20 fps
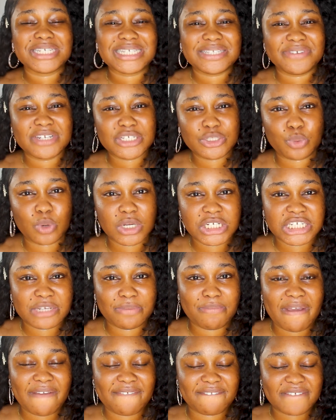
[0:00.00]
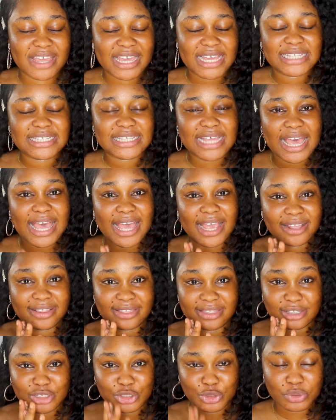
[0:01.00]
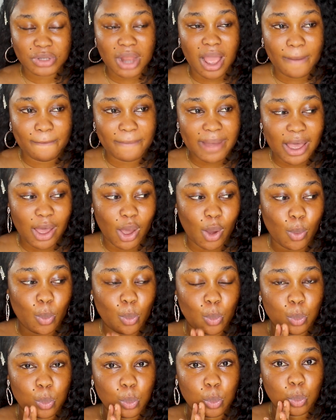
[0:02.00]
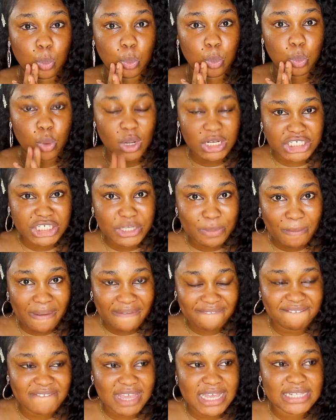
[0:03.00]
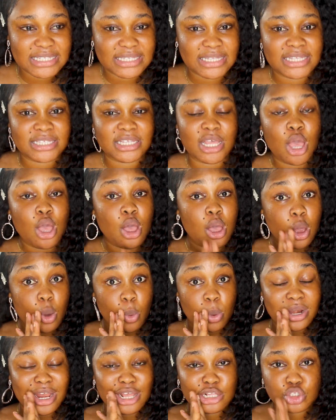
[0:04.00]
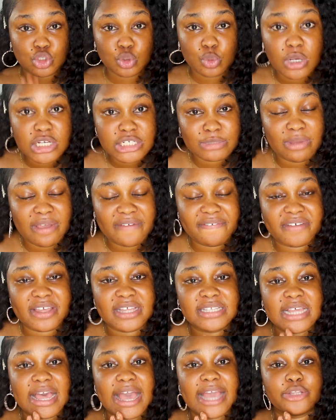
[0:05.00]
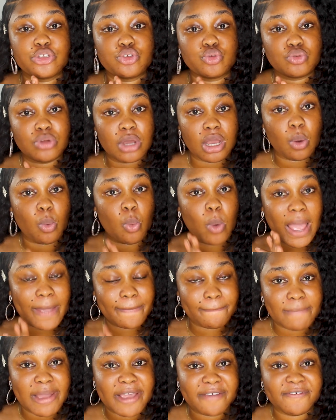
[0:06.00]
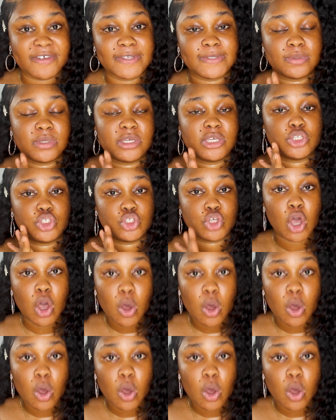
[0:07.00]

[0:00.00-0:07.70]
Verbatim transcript: I just finished washing my face and the truth about washing my face is when I do wash my face I do not wipe my face at